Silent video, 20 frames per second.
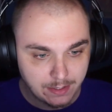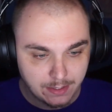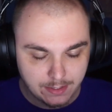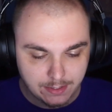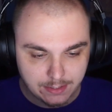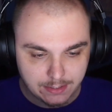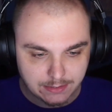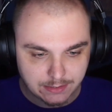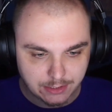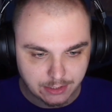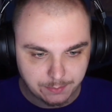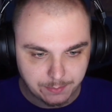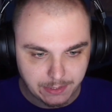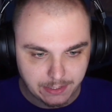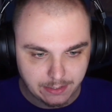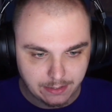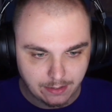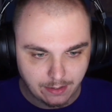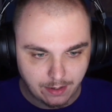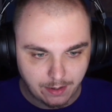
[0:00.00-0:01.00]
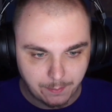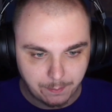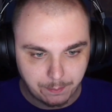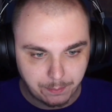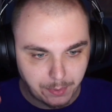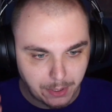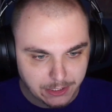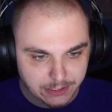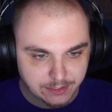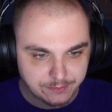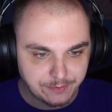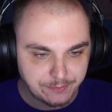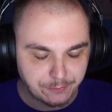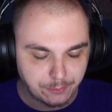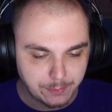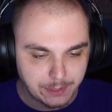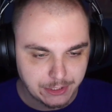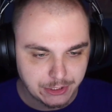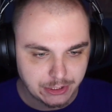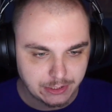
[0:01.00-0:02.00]
is going to be a bunch of
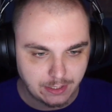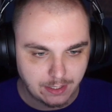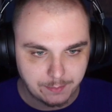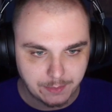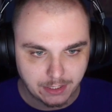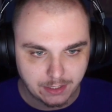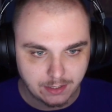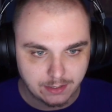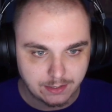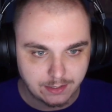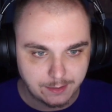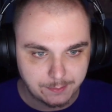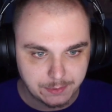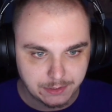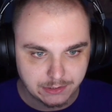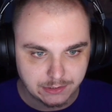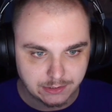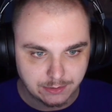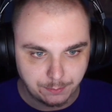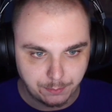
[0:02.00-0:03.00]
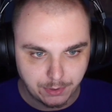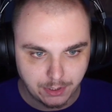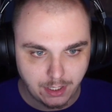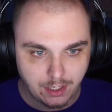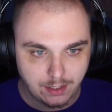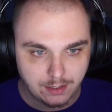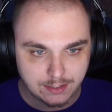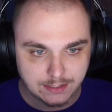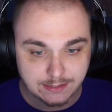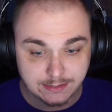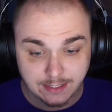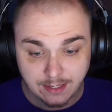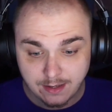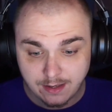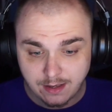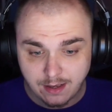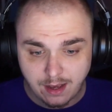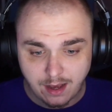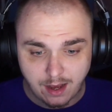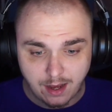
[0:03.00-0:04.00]
information. I'm going to cut it up into some blogs.
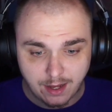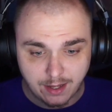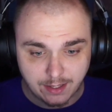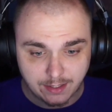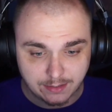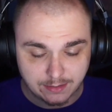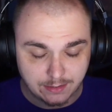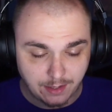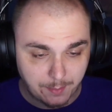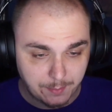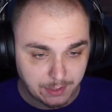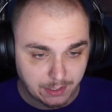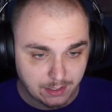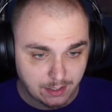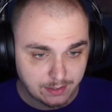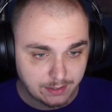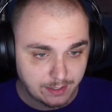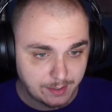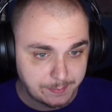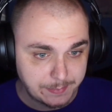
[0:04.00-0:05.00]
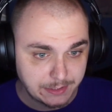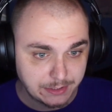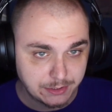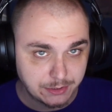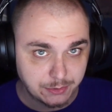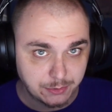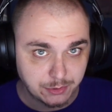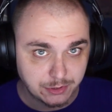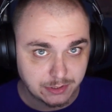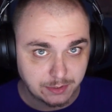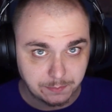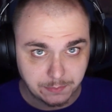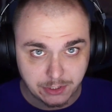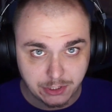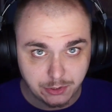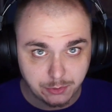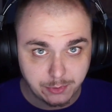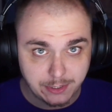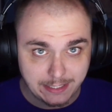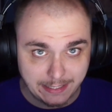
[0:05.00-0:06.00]
I'm going to cut it up into some
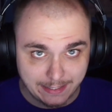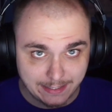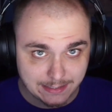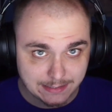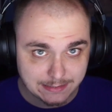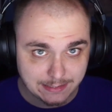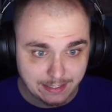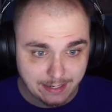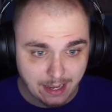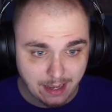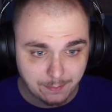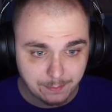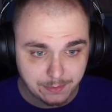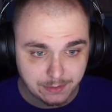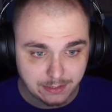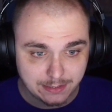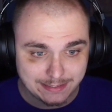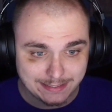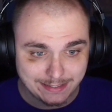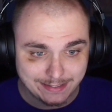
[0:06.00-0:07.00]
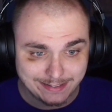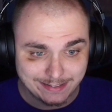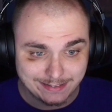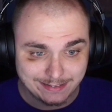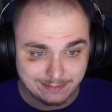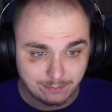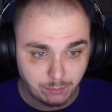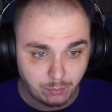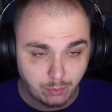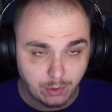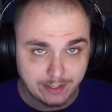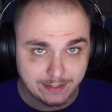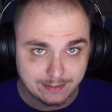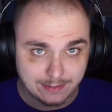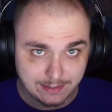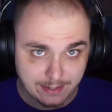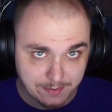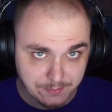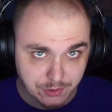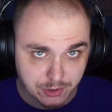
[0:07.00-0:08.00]
Q&As that happened in one of the
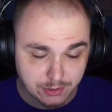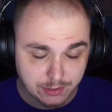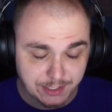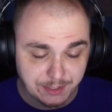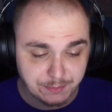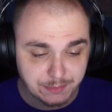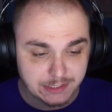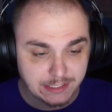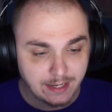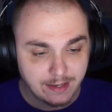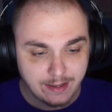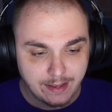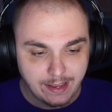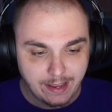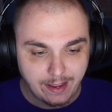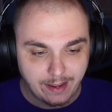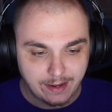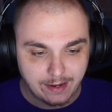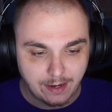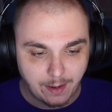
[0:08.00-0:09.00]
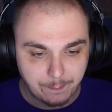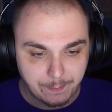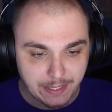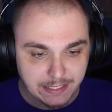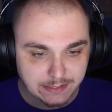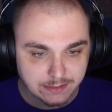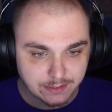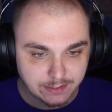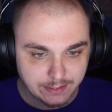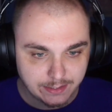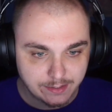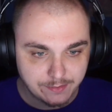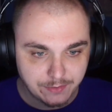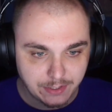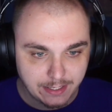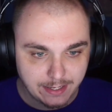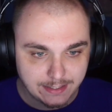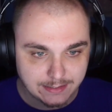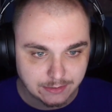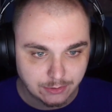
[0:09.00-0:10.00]
dev streams. And I'm basically going to give you
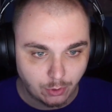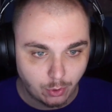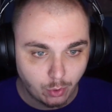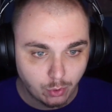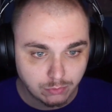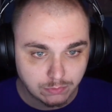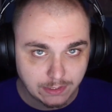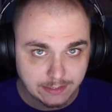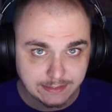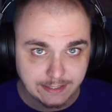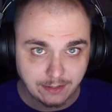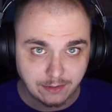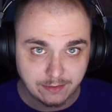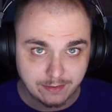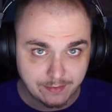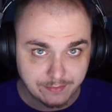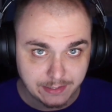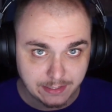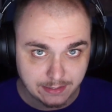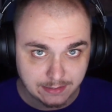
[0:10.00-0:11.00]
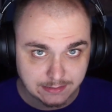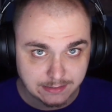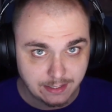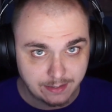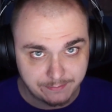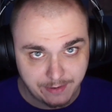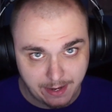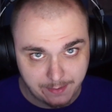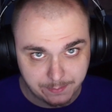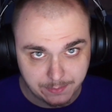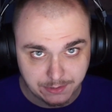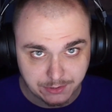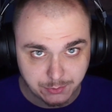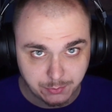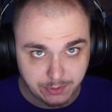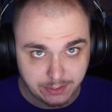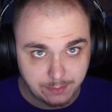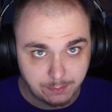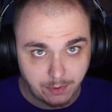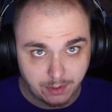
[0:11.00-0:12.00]
guys the whole rundown of everything that's kind of happened this
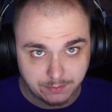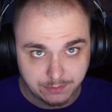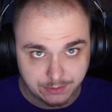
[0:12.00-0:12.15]
week in Marvel's